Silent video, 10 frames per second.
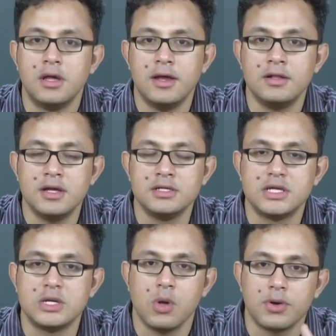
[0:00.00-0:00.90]
uh, in the
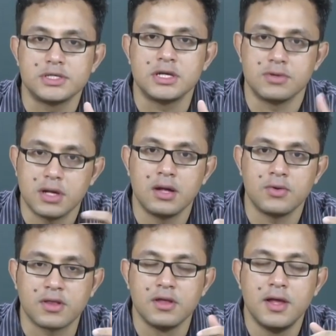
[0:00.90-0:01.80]
interiority of the
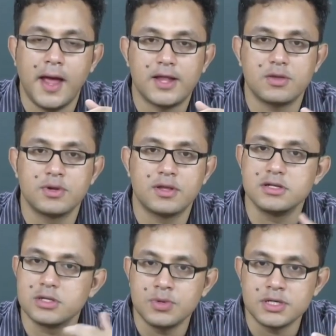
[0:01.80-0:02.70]
house as a
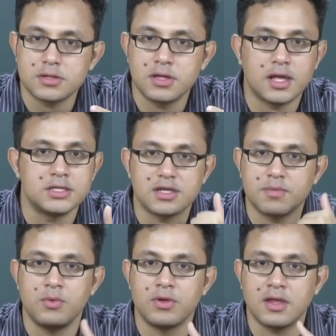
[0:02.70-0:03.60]
result of which they can
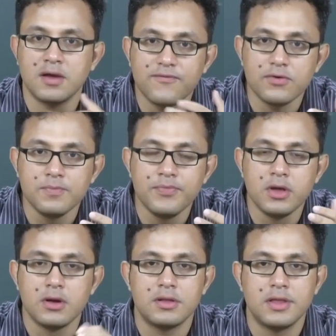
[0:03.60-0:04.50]
just be resentful,
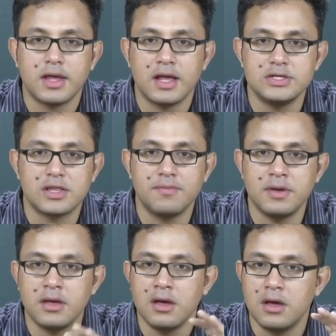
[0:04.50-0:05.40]
they can just
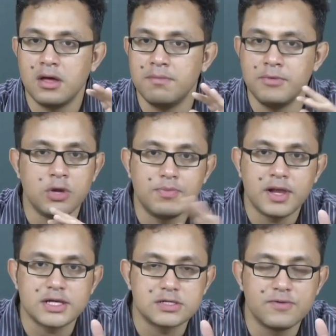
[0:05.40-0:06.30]
be uh,
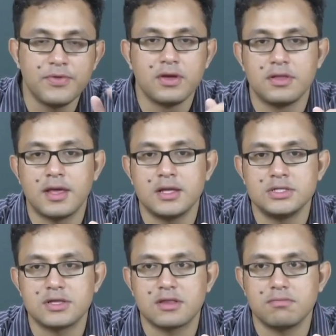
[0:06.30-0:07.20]
manipulative, they can
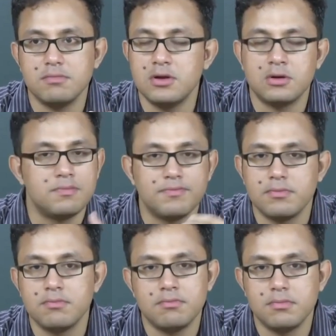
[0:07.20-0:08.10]
just, you know,
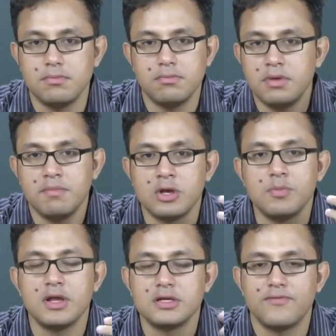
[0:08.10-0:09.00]
be
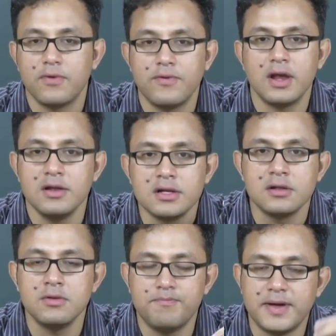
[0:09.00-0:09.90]
manipulative for very
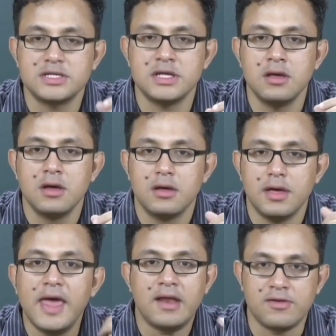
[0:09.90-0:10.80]
little petty
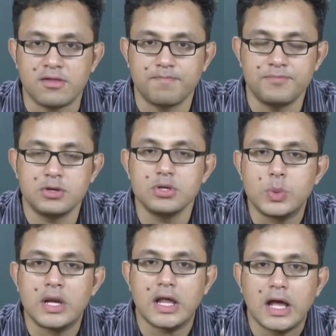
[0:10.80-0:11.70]
ends. They don't
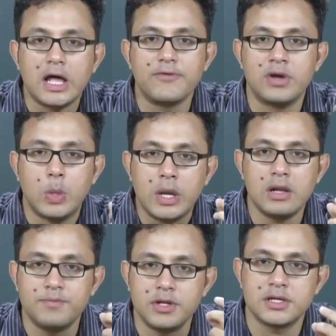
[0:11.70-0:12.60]
really have any
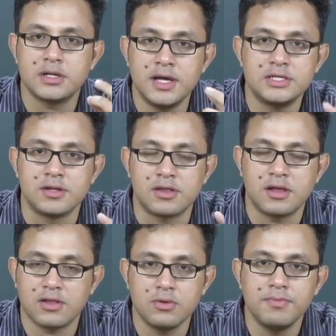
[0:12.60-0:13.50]
real political
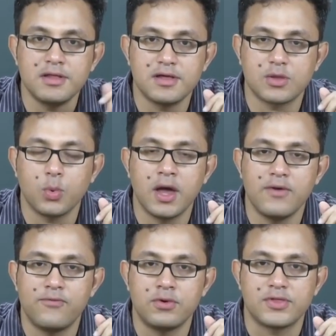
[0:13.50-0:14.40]
agency. So Mirza's
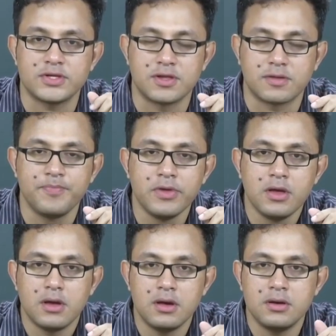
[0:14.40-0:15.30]
wife, for instance,
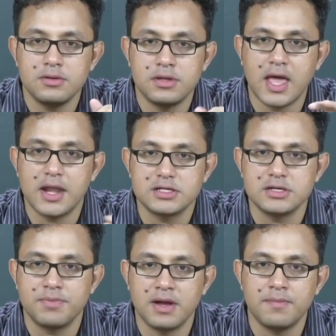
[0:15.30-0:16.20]
uh, the
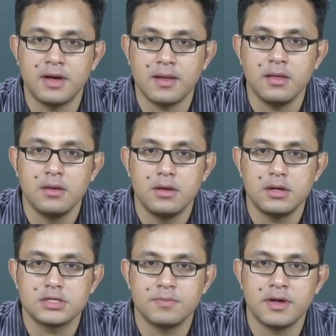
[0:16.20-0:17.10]
character played by uh,
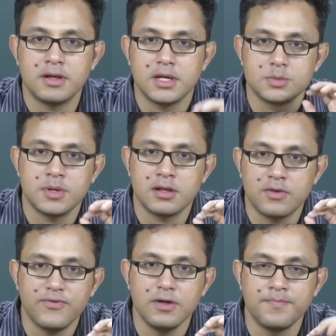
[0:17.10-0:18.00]
Shabana Azmi in
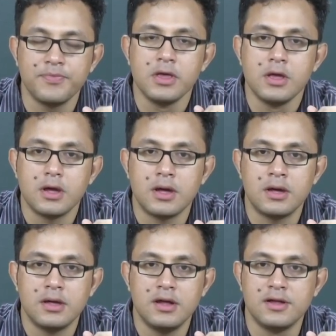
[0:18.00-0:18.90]
the film,
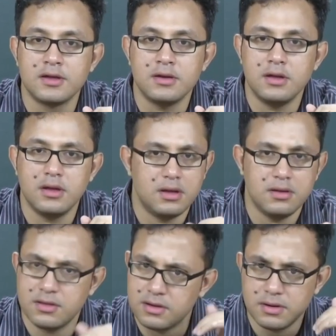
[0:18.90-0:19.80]
uh, is, an,
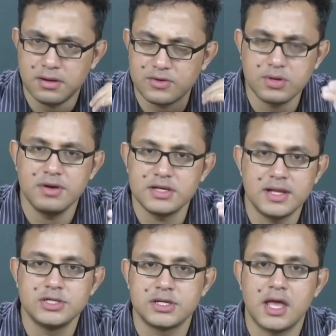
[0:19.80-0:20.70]
is an extremely
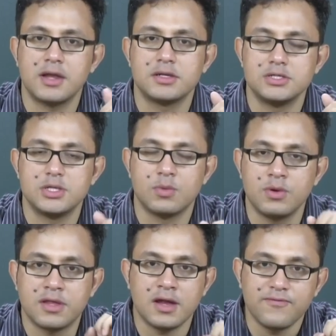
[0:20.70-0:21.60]
intelligent character. She's
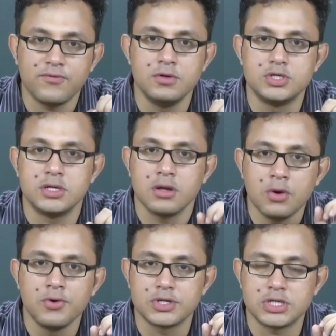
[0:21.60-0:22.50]
resentful, she
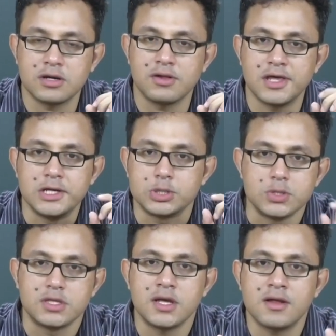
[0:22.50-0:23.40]
knows, she can see
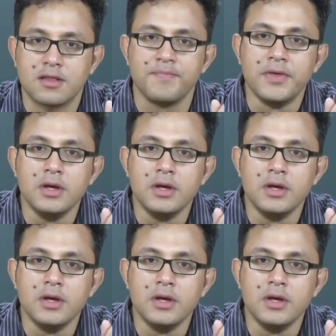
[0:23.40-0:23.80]
true things,